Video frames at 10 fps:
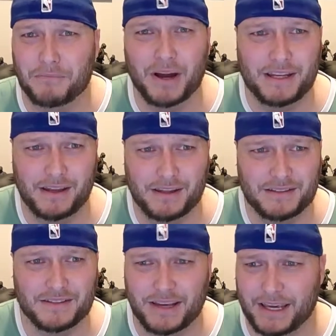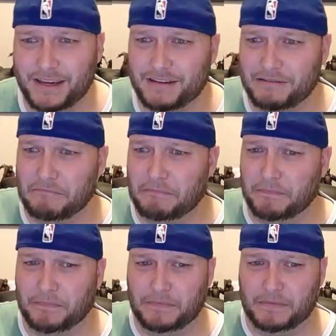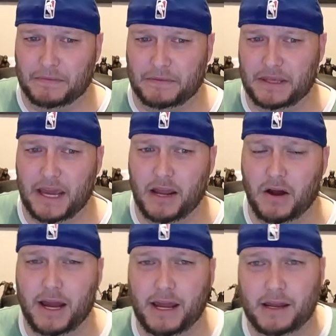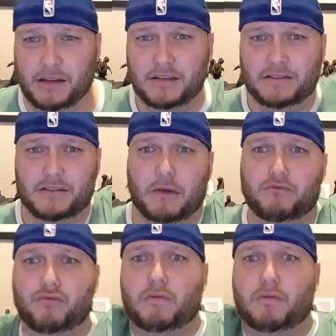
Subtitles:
Mine is like yay high, and his is like